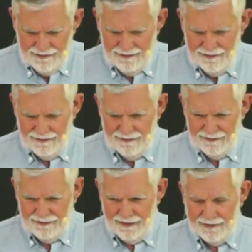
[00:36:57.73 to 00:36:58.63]
God did
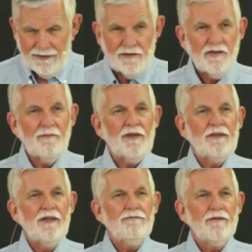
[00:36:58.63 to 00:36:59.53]
something different.
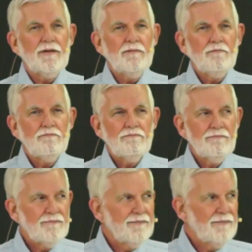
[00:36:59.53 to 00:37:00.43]

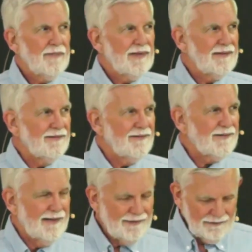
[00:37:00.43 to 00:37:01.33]
Okay.
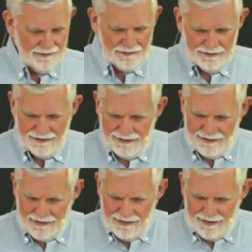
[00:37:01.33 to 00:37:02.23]

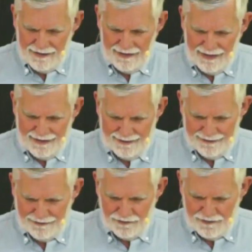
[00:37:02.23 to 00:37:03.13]
And
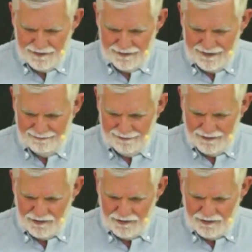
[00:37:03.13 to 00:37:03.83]
then we see